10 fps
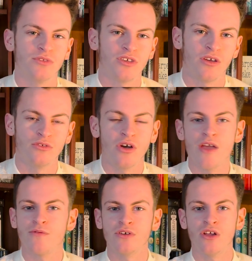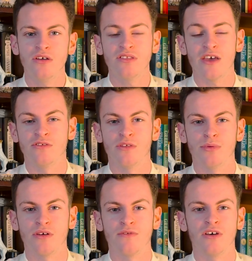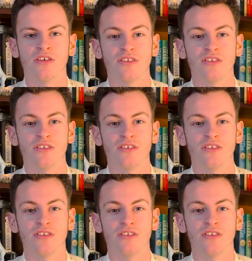So not everyone knows that it was a book first.